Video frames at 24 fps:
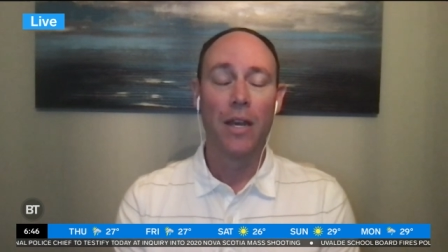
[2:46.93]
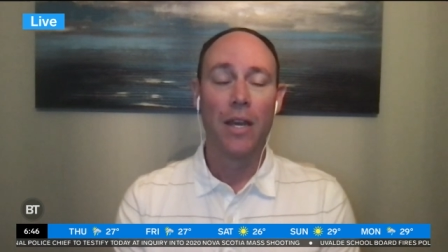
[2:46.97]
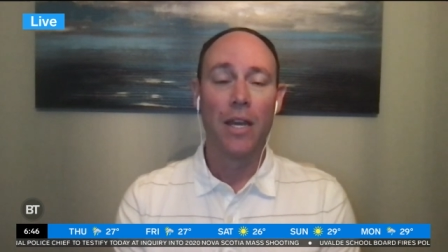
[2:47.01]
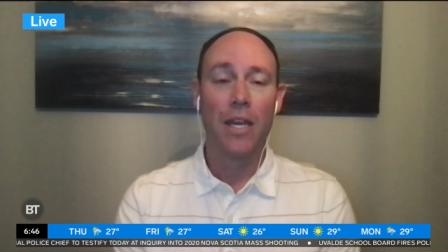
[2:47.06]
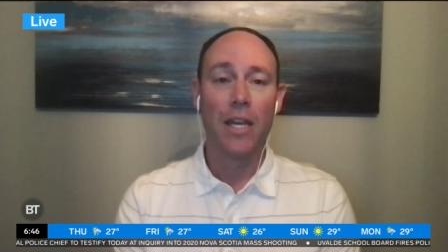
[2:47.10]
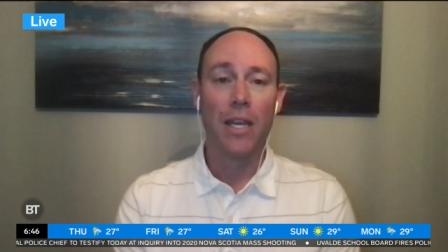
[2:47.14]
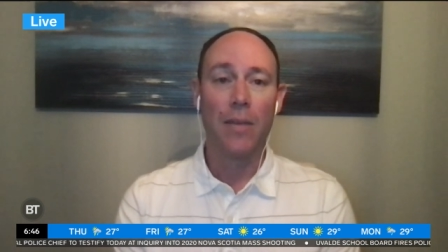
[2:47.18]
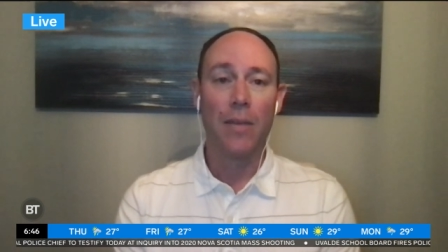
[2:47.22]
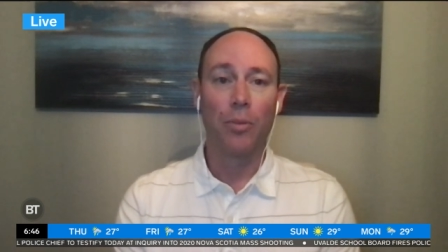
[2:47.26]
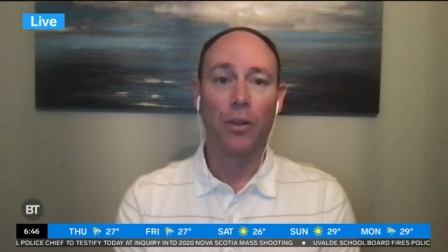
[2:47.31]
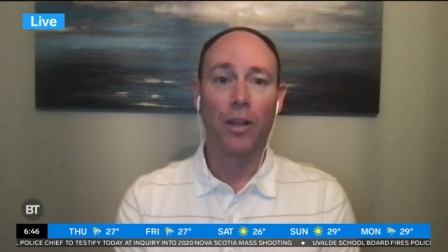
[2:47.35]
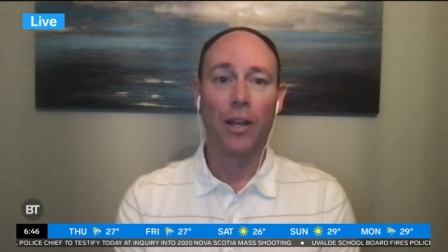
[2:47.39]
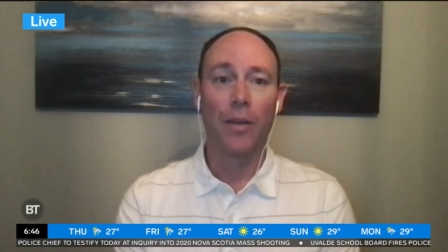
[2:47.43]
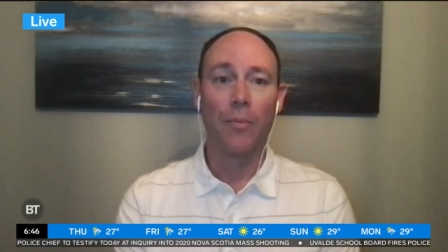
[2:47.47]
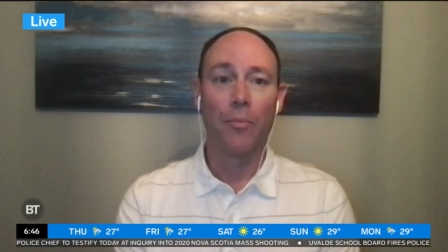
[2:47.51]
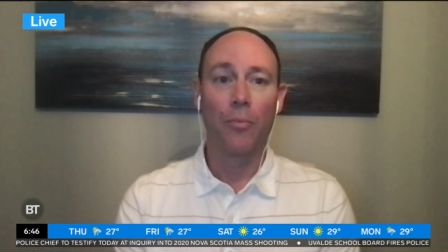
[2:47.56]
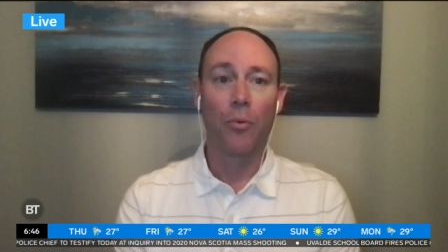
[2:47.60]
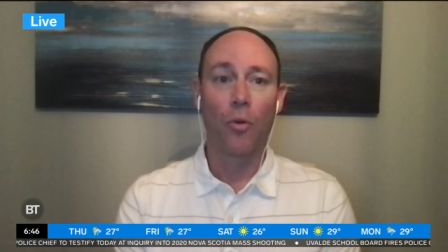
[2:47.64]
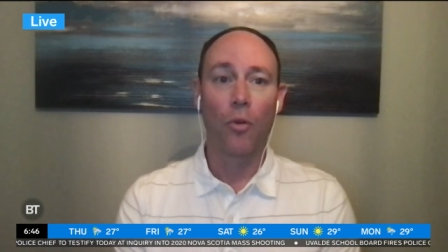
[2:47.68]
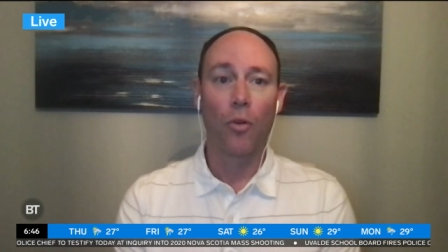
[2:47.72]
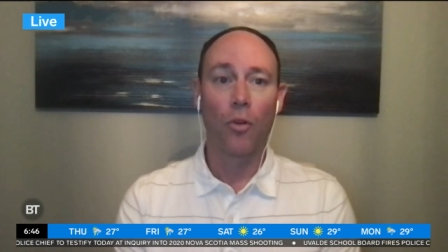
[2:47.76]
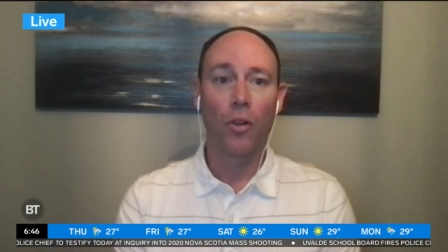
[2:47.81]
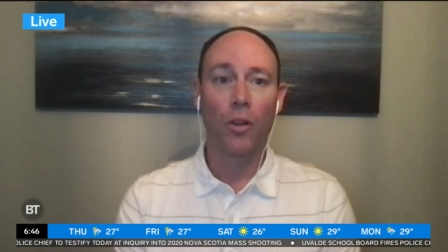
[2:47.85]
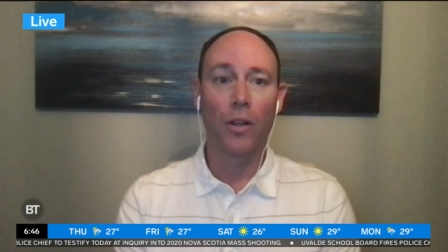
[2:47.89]
He played
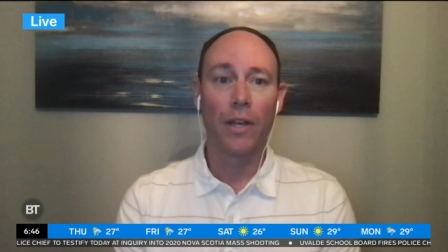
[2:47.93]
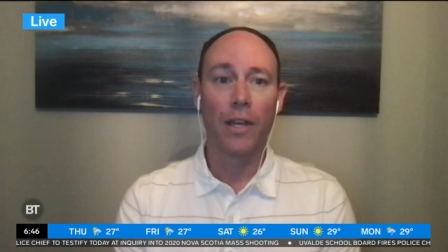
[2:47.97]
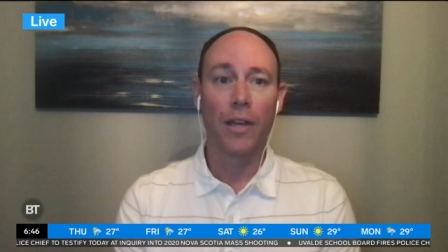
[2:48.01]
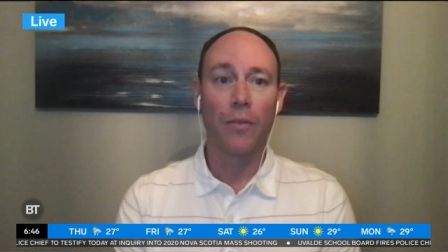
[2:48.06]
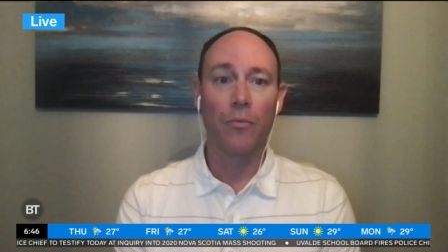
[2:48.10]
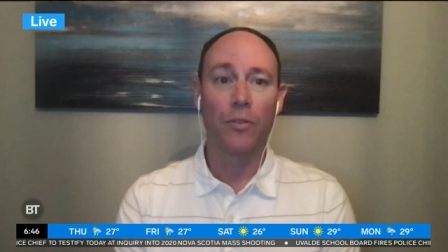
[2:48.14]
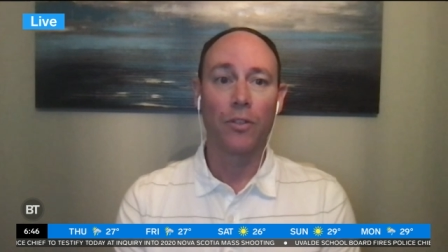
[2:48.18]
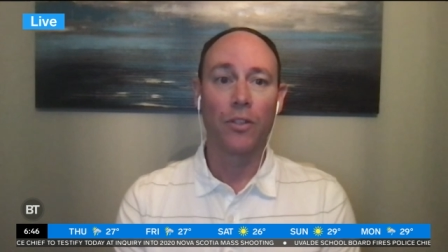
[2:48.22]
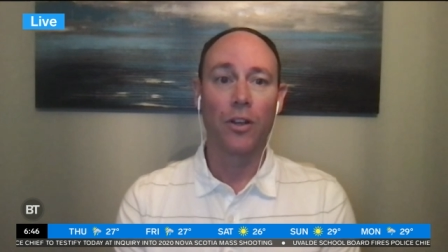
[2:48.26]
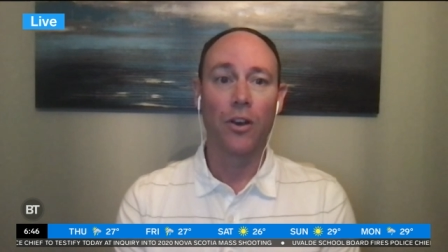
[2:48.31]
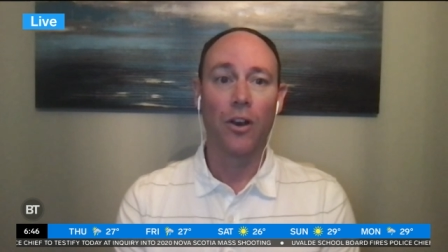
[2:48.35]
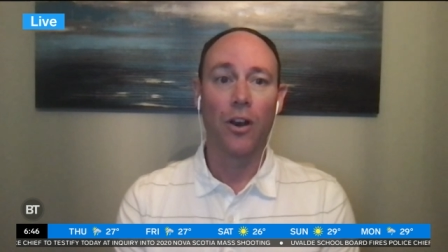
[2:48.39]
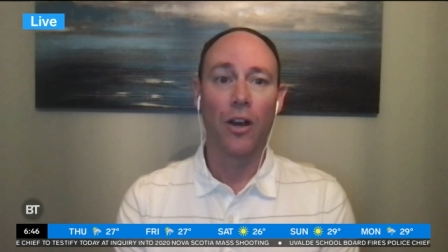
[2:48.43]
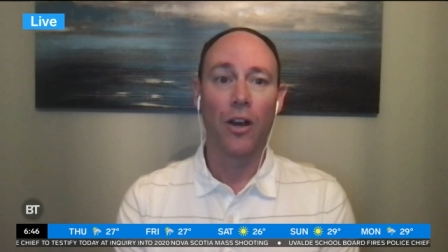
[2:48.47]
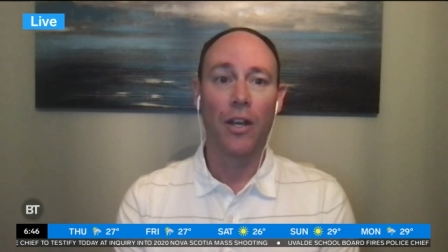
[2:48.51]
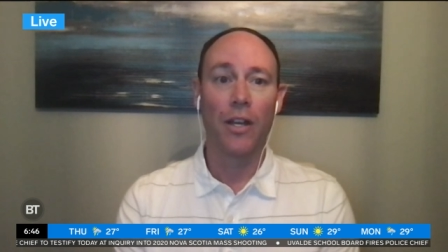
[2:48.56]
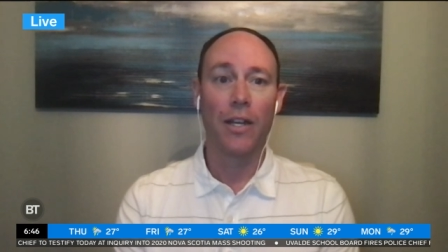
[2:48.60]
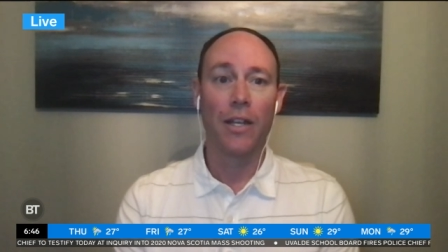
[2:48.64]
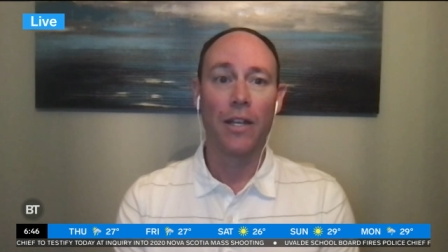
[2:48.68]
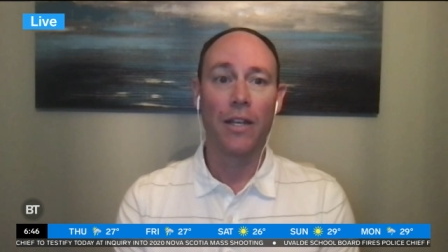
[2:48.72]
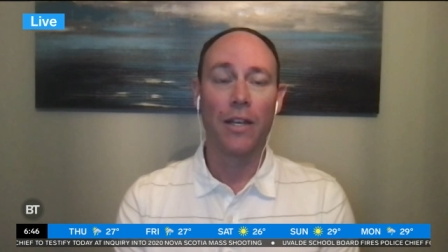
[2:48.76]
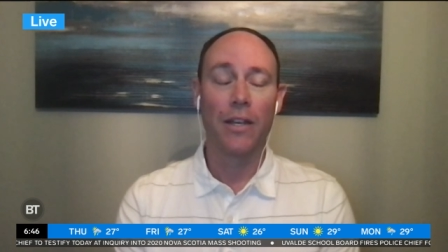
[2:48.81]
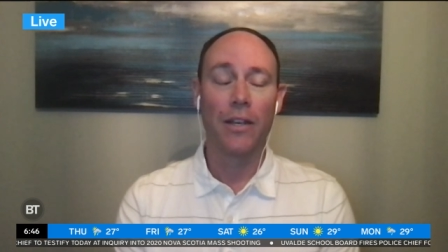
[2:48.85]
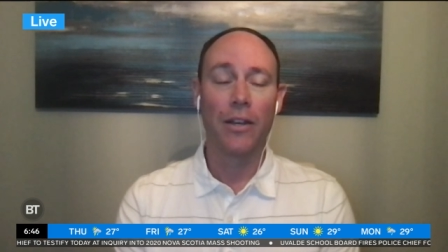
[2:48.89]
poorly and was gone
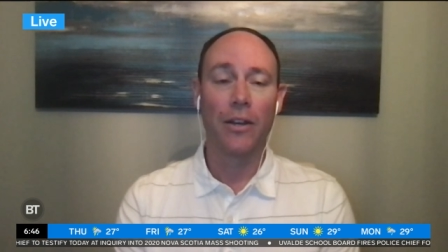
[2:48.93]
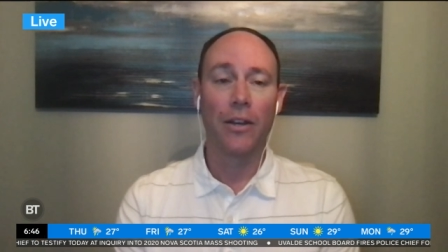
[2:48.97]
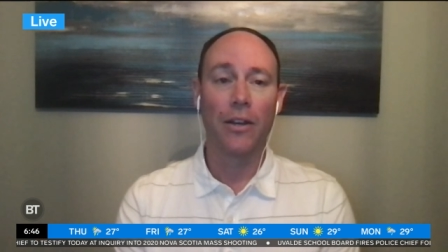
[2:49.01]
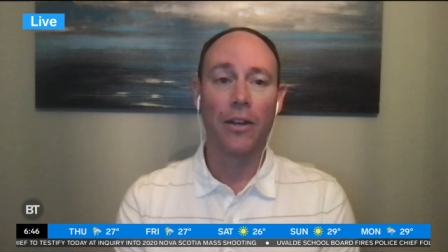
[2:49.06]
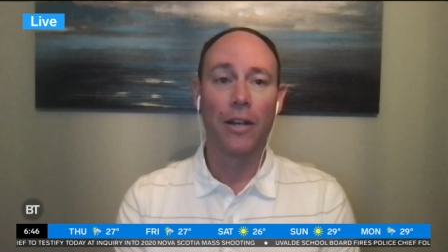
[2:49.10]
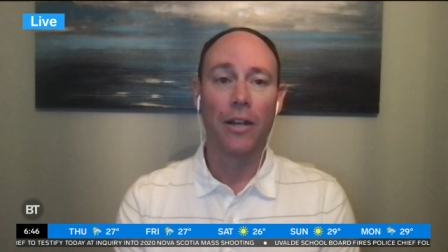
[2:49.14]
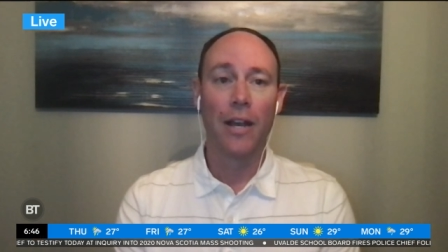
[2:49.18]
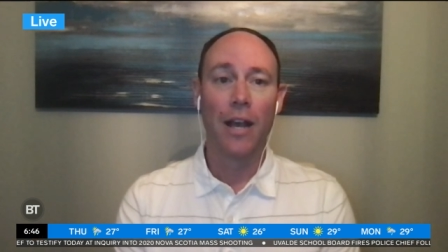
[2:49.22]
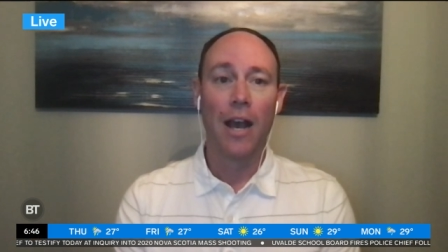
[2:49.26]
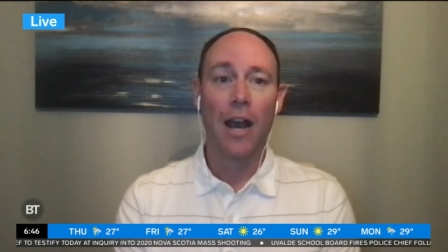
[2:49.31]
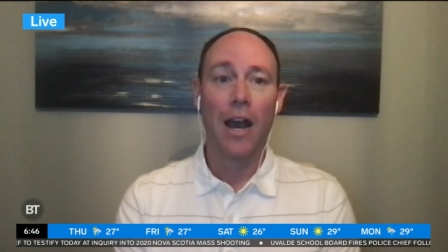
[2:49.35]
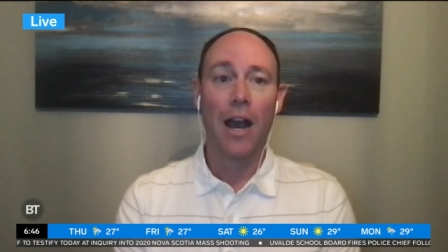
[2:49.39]
in a year,